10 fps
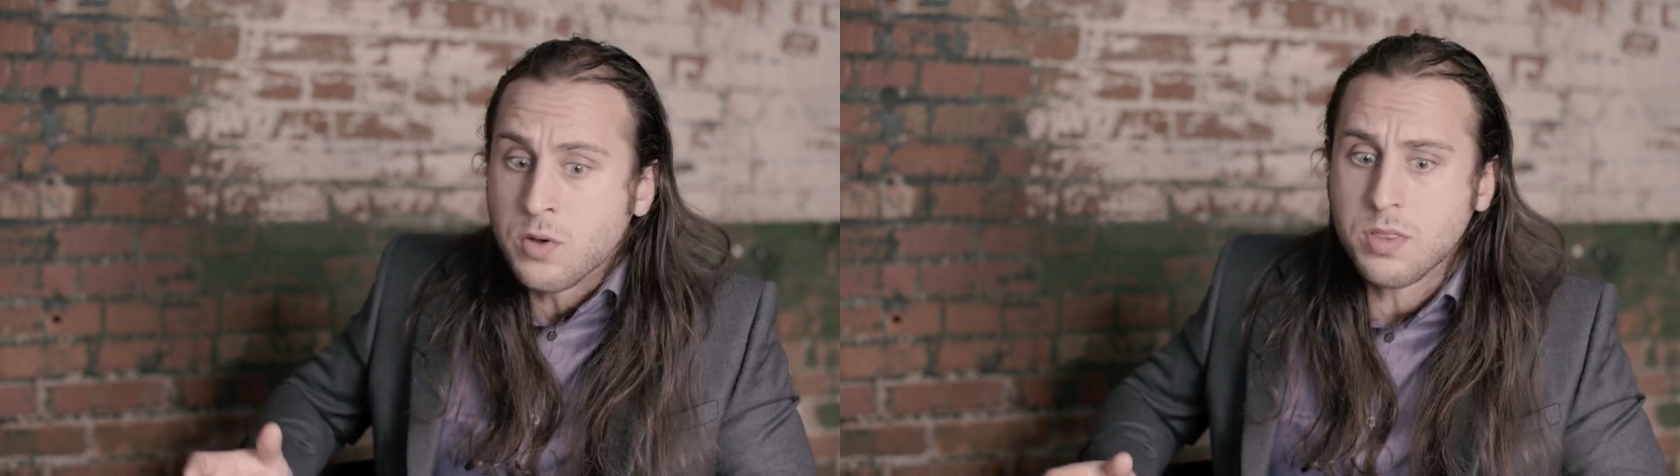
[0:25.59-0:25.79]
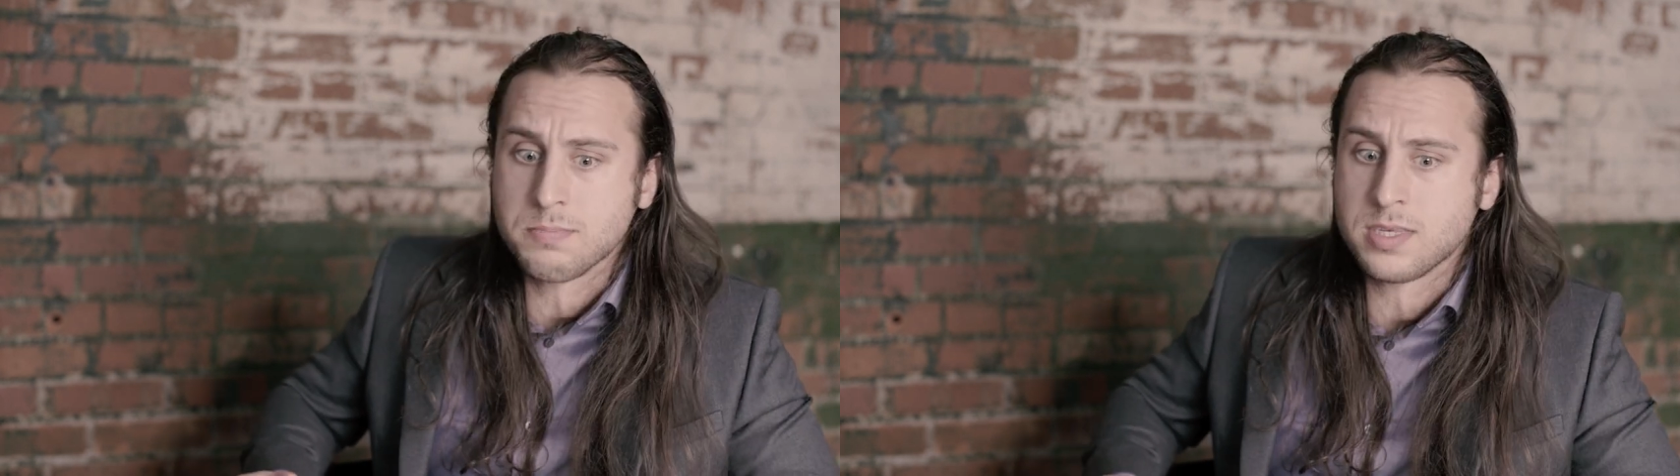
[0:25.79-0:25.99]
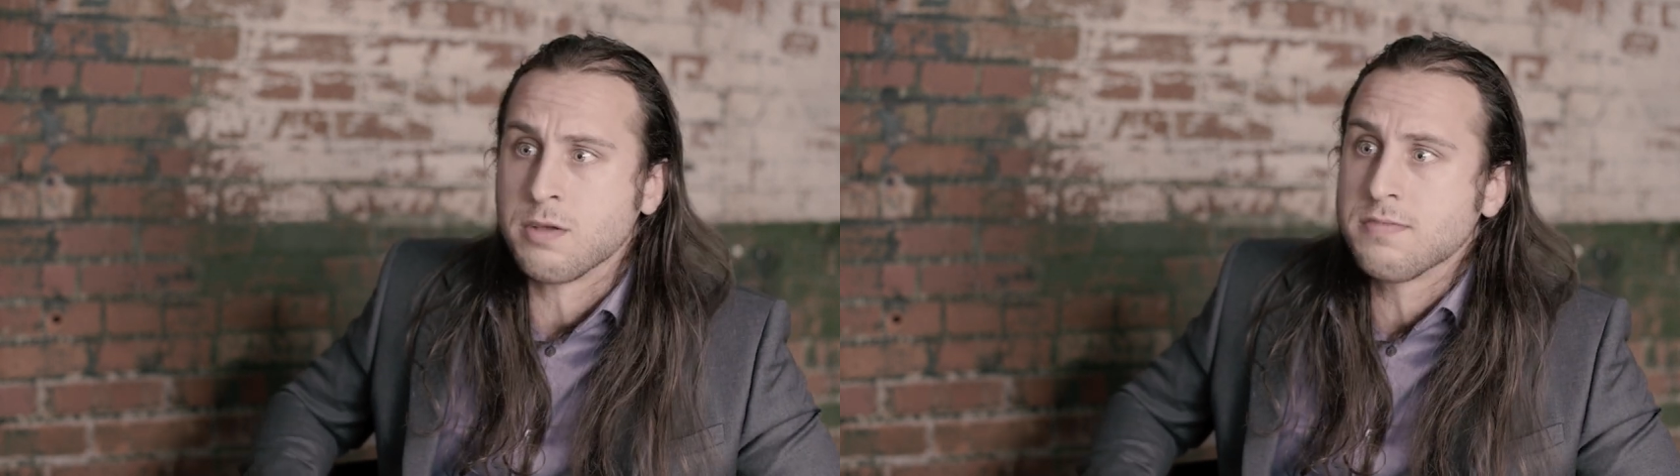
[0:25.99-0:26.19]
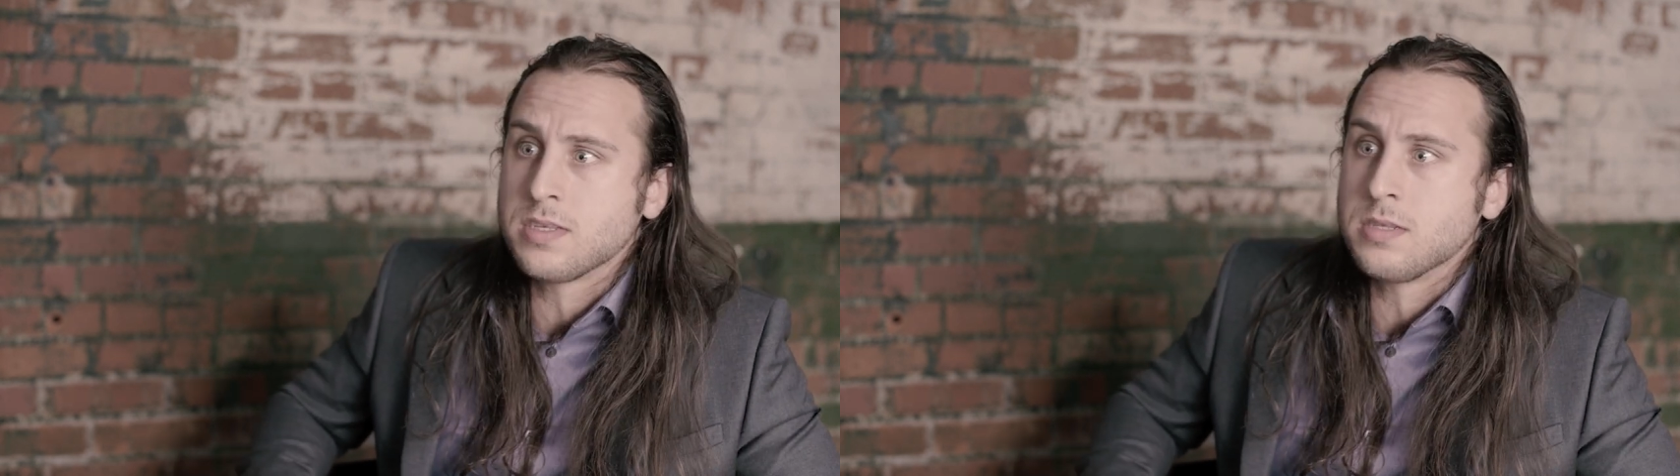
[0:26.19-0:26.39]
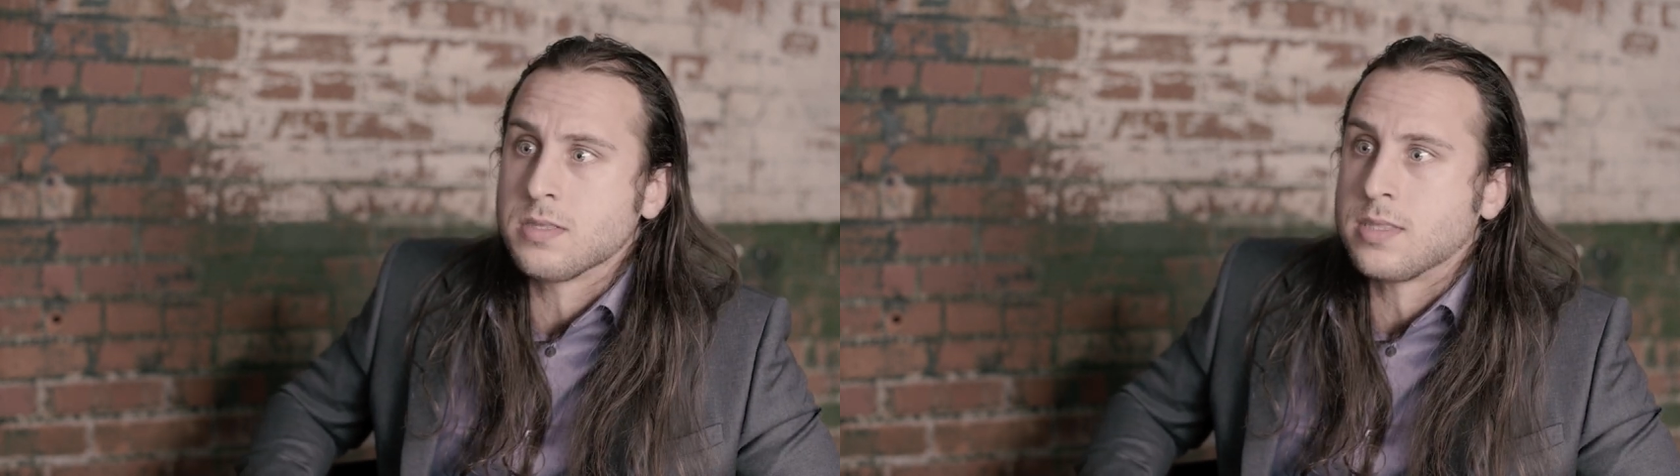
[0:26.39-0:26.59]
themselves
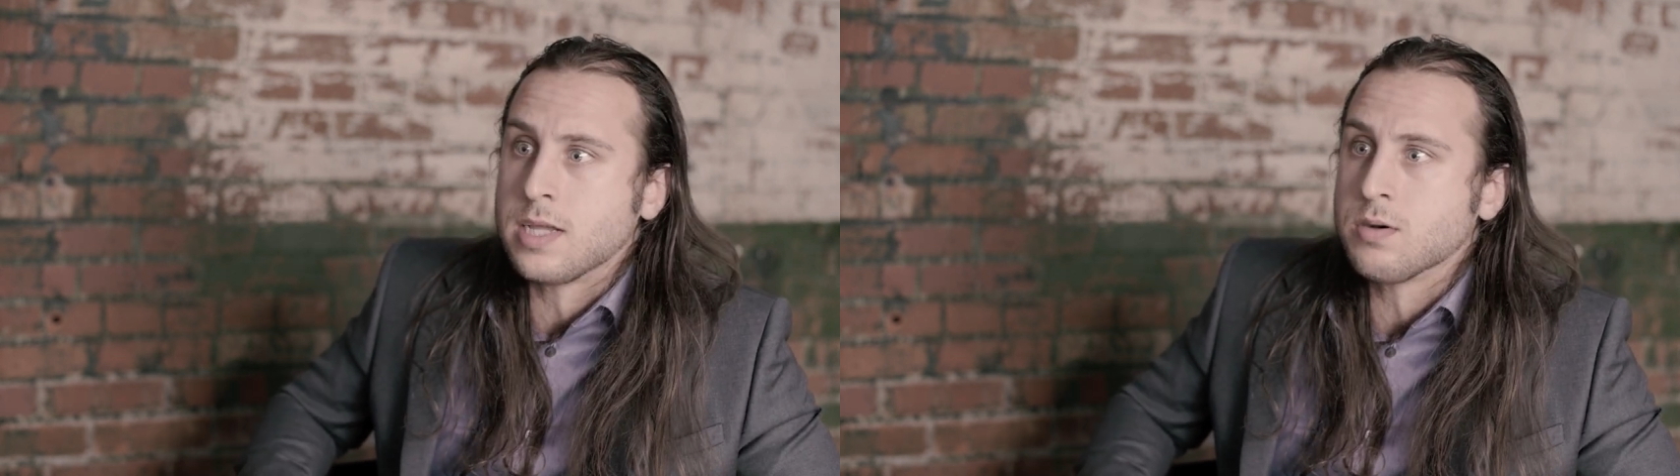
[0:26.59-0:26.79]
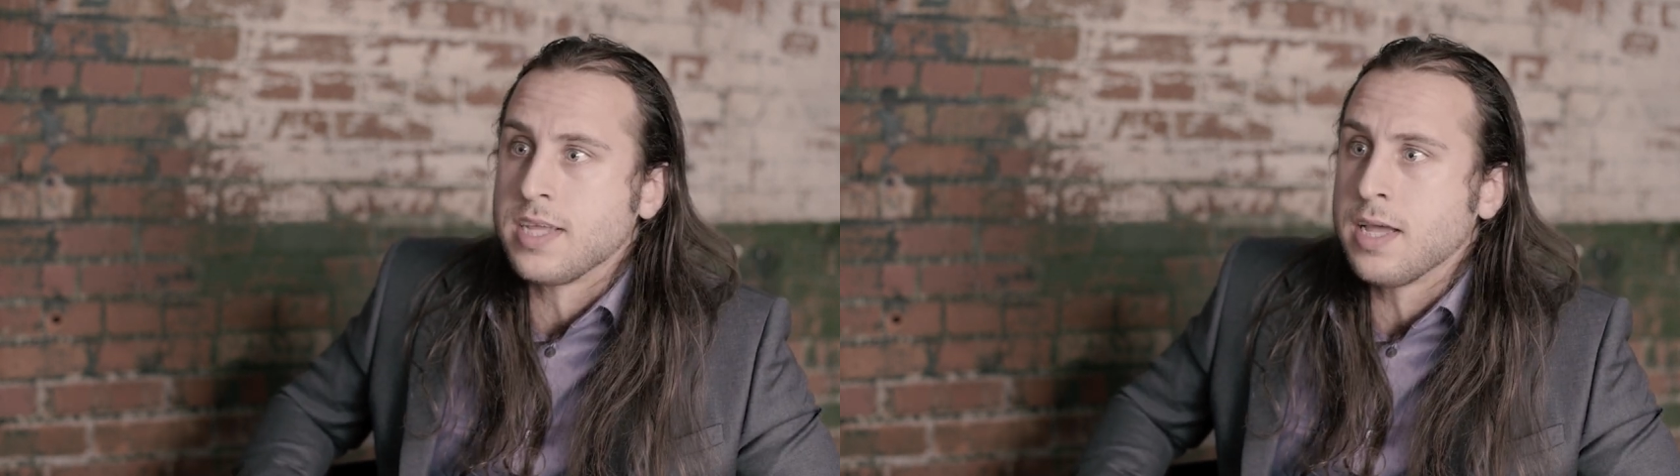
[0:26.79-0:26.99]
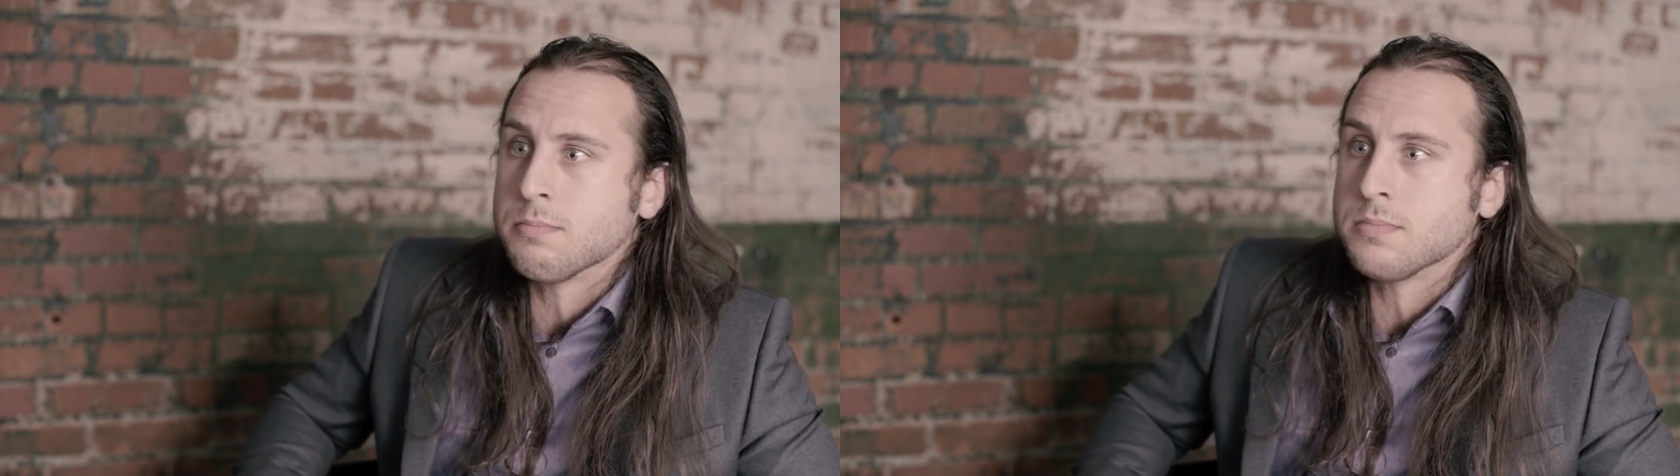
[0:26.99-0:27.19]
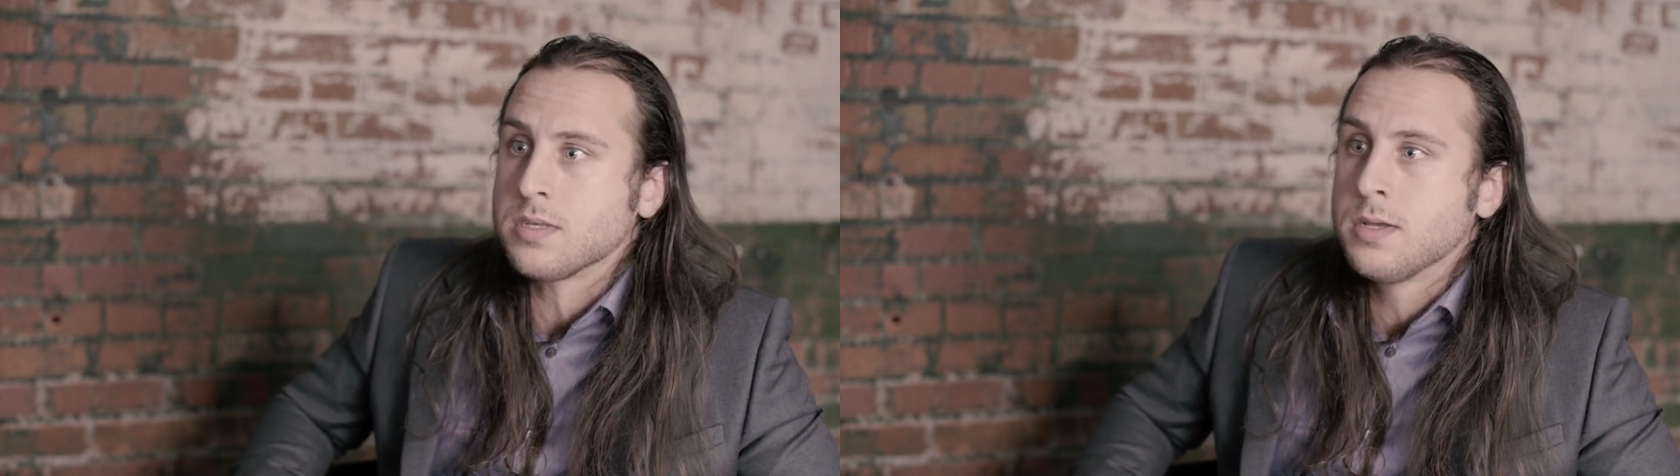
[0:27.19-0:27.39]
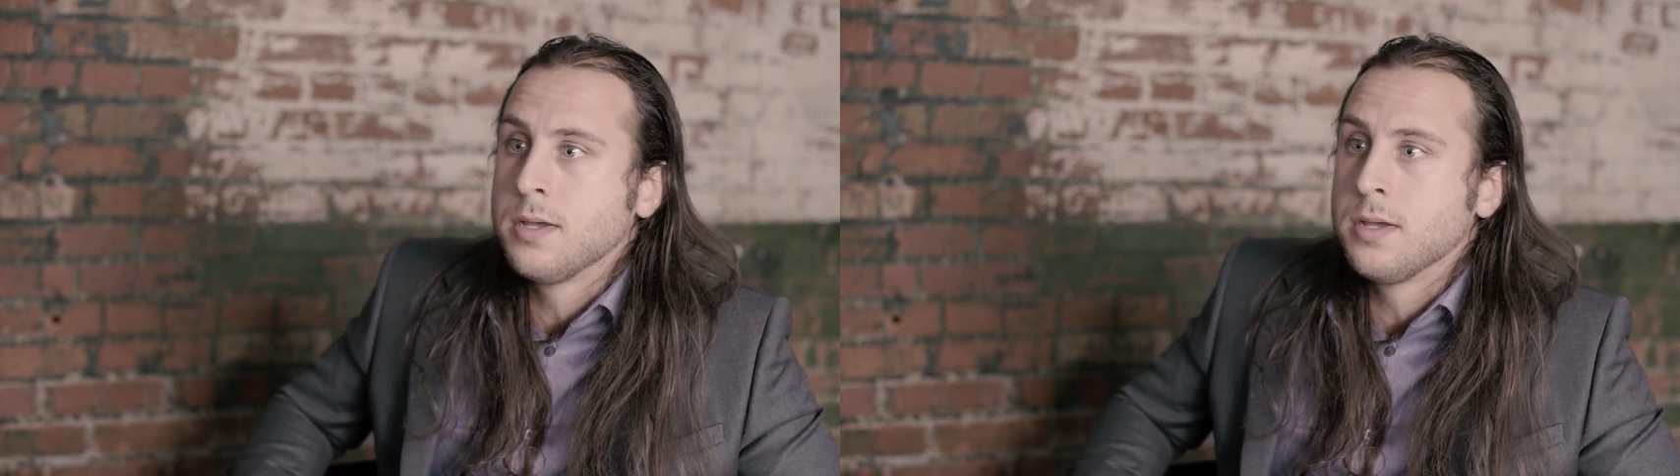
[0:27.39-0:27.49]
in their DMs.